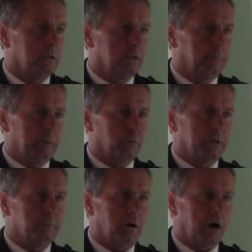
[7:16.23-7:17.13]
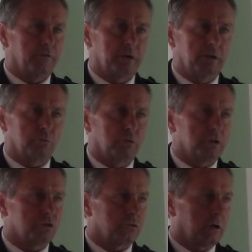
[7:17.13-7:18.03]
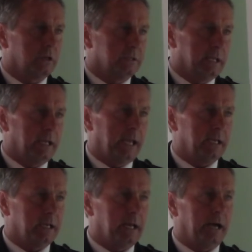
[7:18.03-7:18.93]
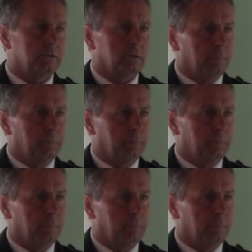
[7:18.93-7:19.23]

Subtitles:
The people in poverty are really struggling, they can't get out.